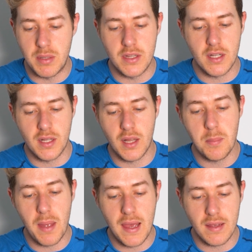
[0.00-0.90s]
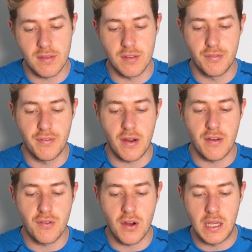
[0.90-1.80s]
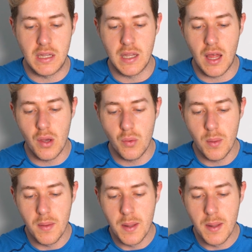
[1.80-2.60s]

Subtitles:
and the club exits very low,